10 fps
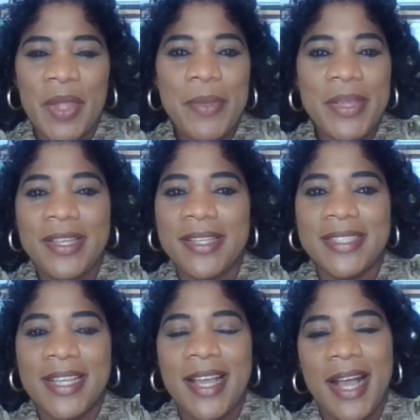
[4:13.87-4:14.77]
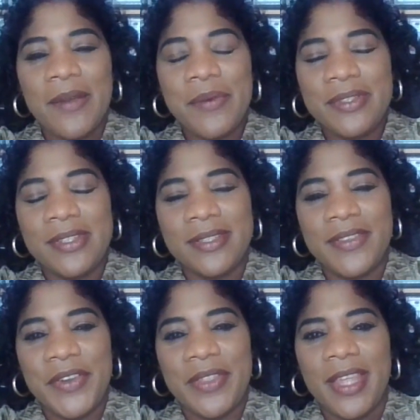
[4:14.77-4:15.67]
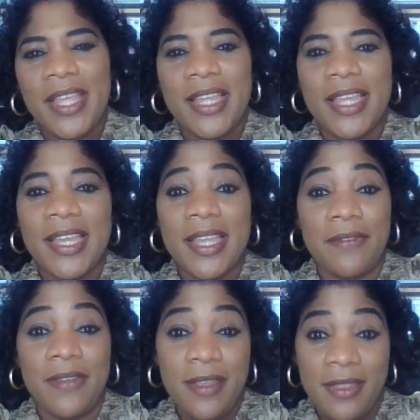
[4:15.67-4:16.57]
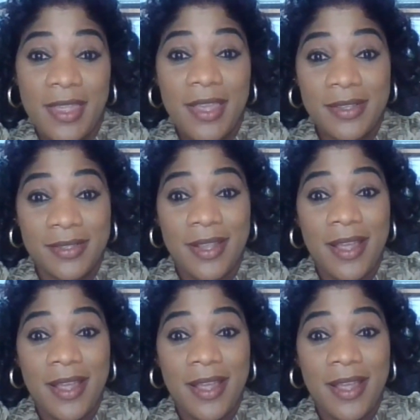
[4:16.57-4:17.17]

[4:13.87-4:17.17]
Because I was just there thinking, if he thinks